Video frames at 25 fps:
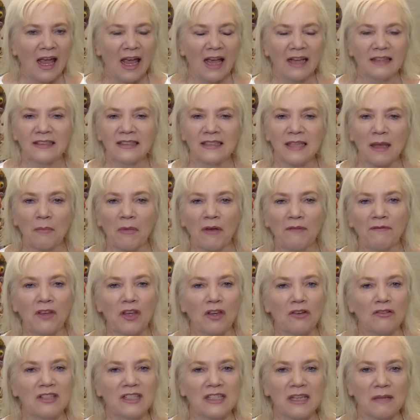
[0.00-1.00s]
And some of
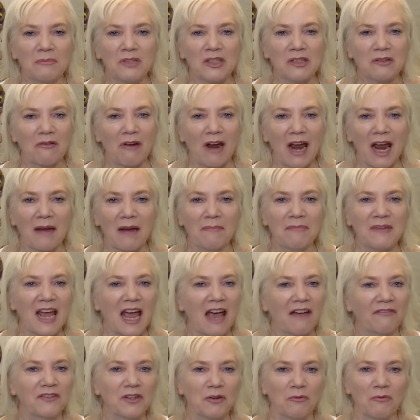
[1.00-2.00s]
you subscribed
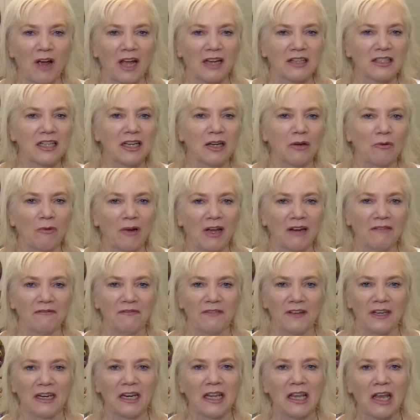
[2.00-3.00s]
after watching one
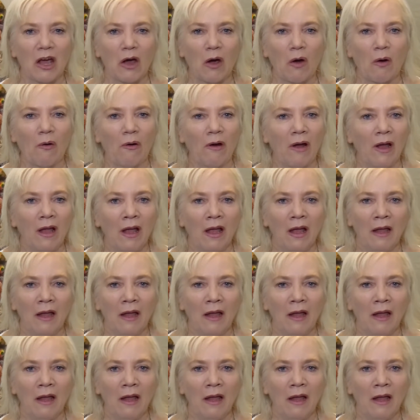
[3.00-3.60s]
video.